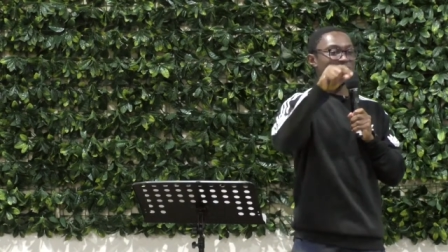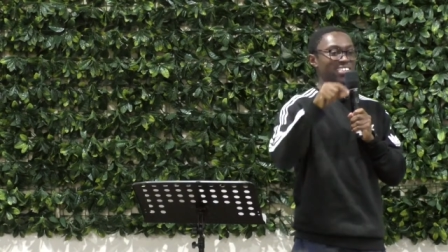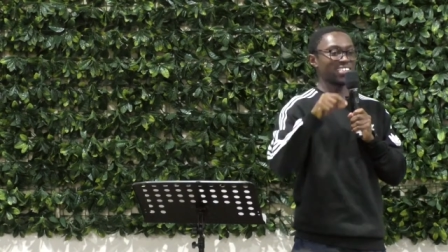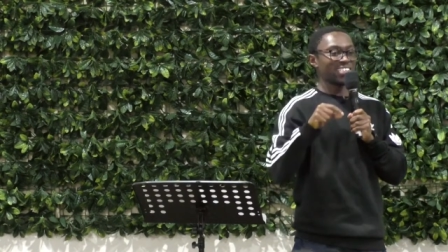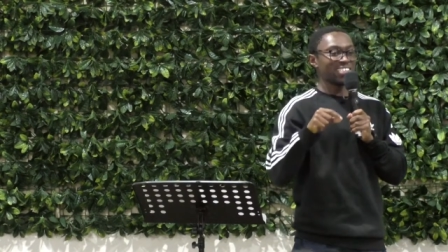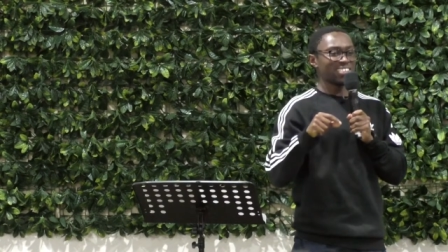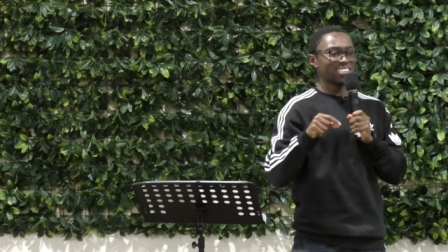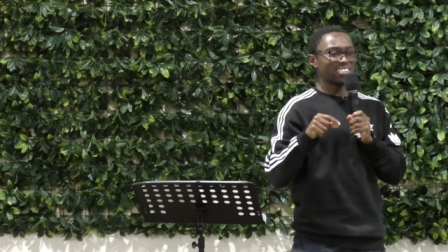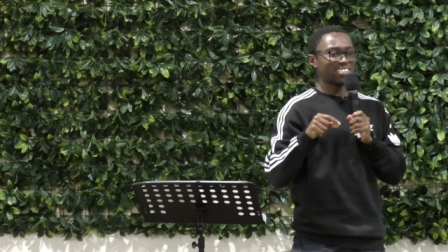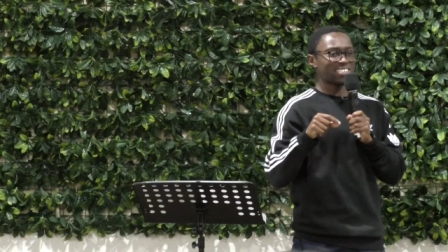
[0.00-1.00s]
dollars.
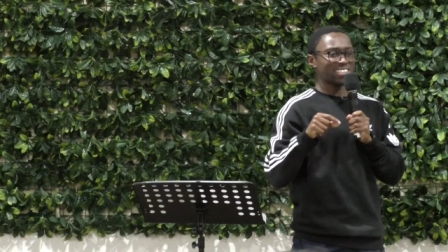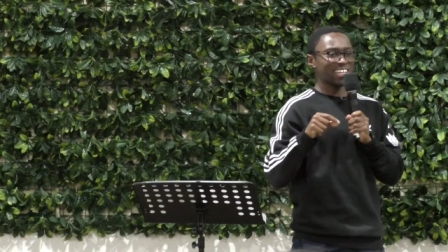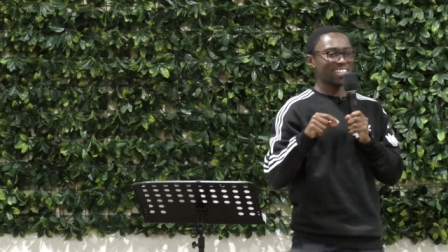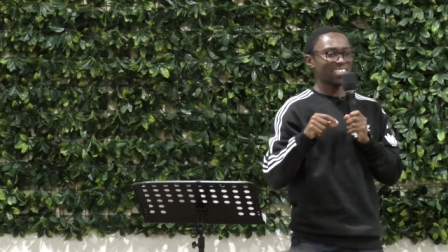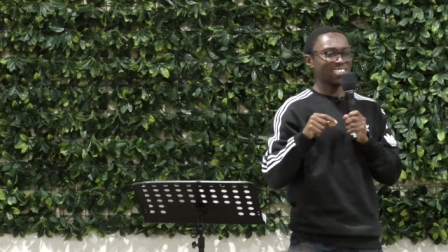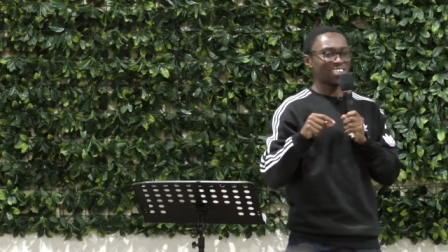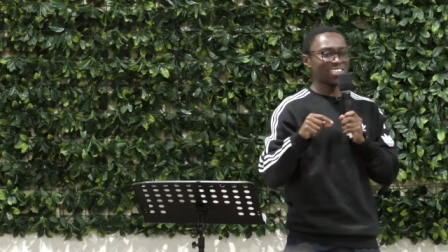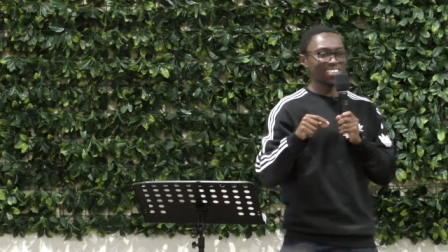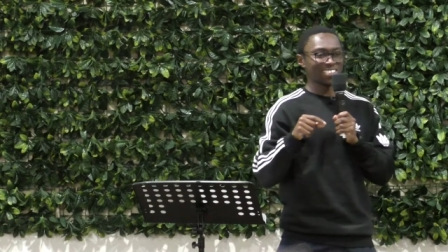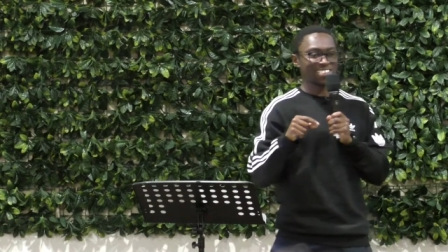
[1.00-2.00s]
Ten
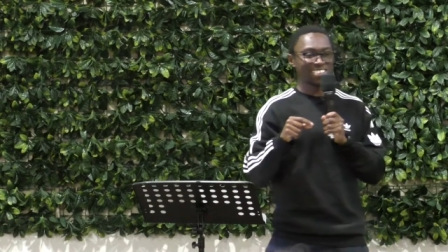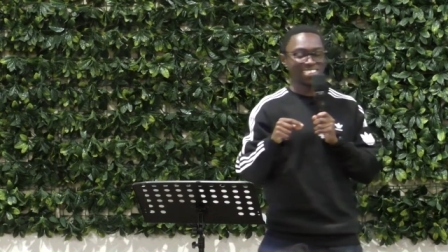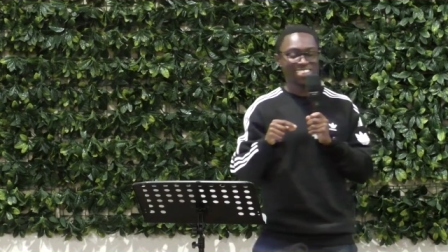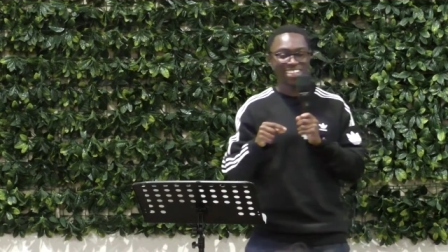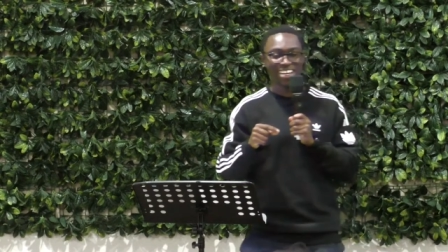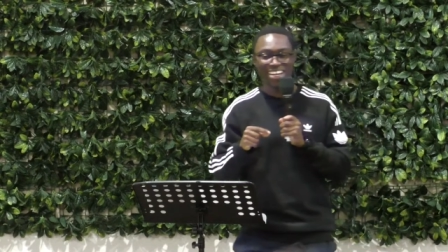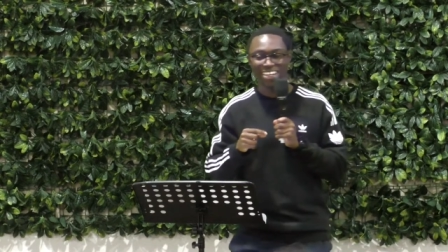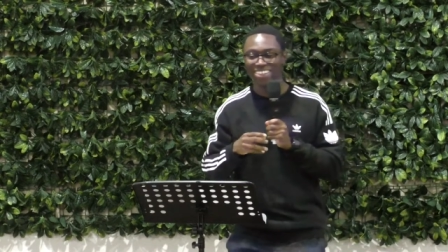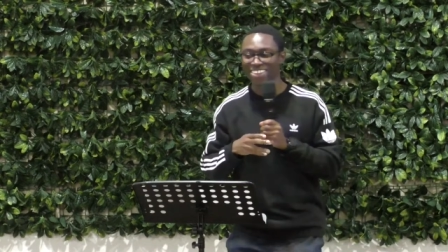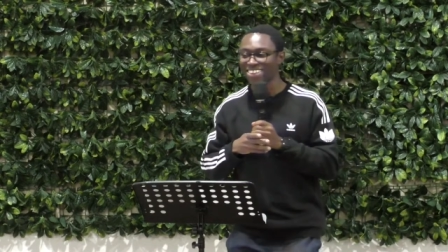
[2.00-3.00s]
dollars.
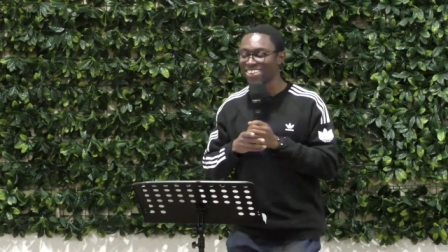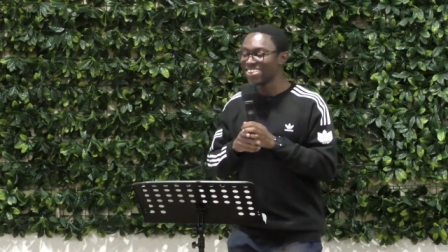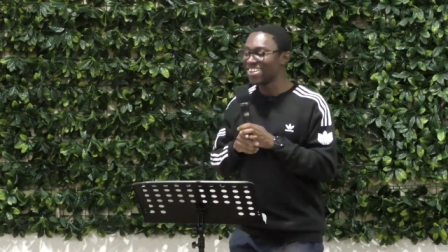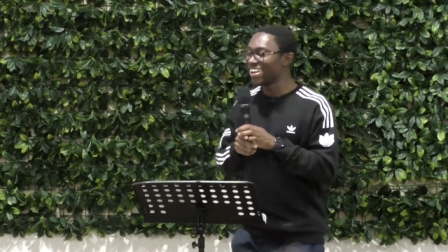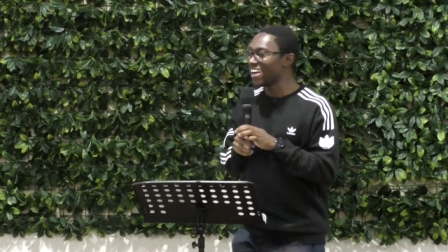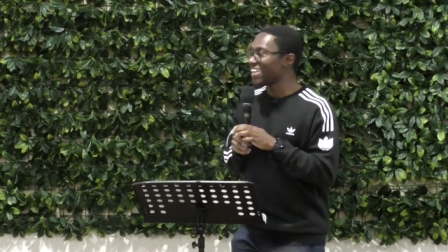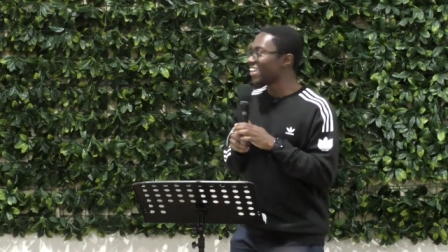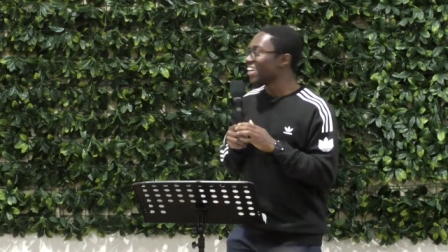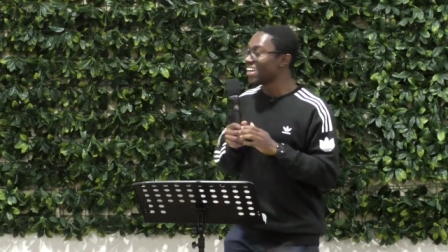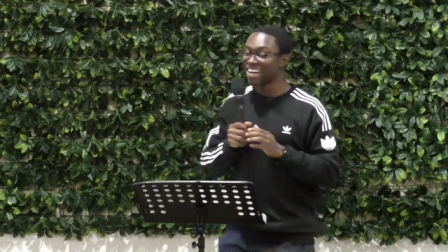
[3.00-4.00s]
Okay. All right.
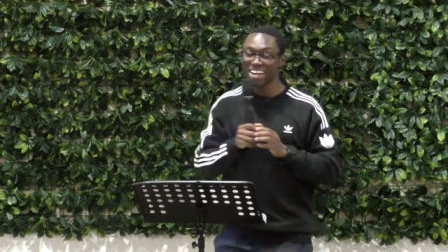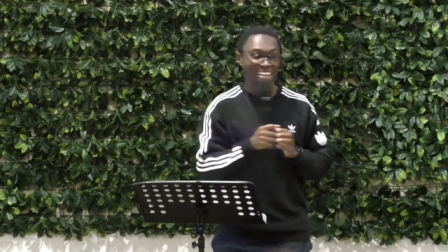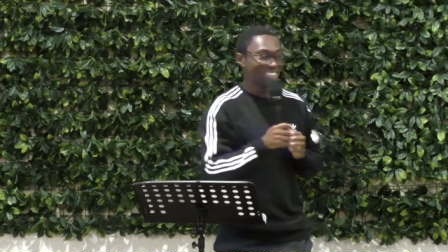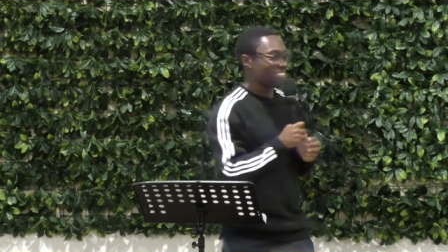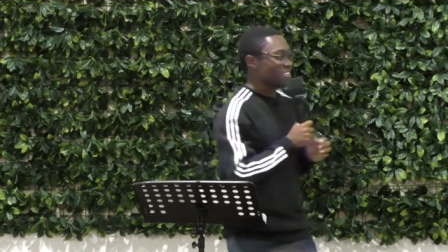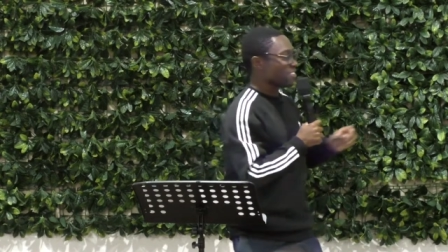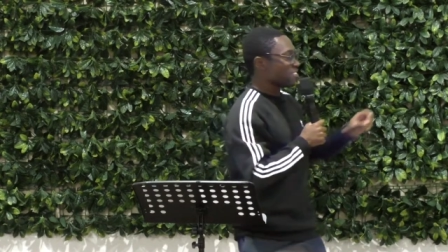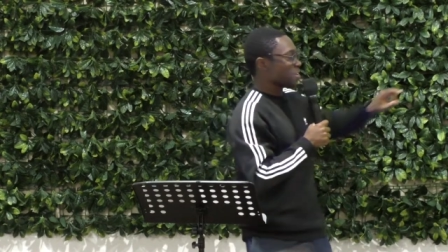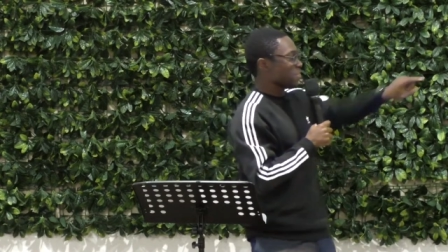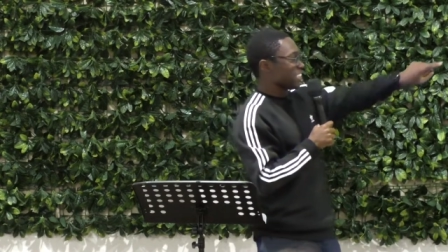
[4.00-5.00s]
Uh, sh
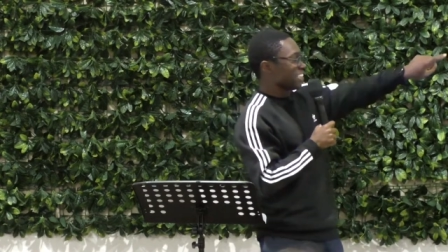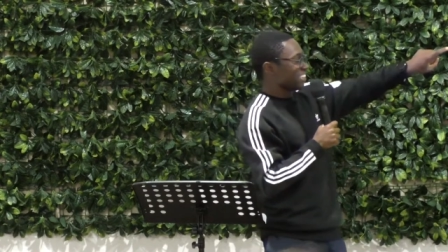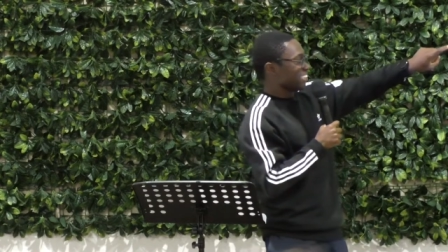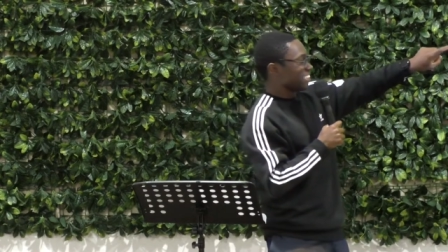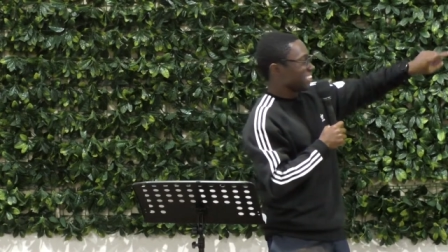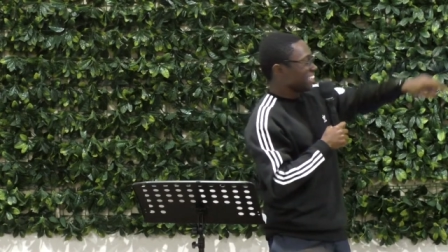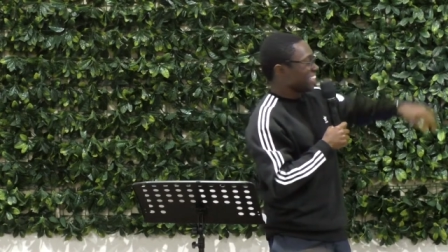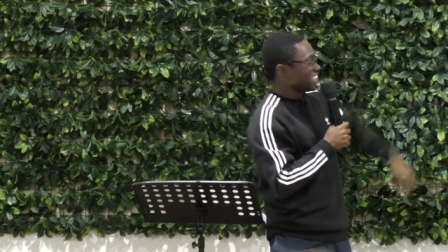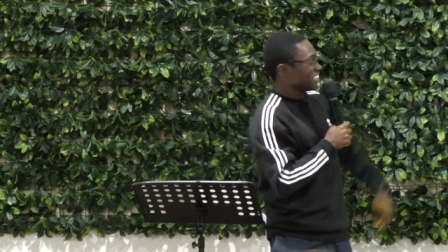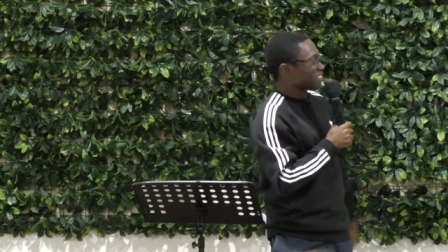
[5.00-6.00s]
show me the
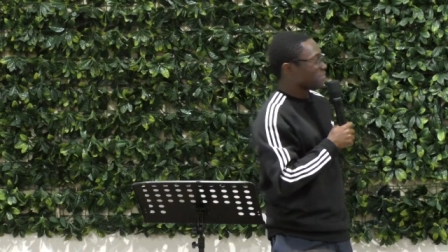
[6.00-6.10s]
answer,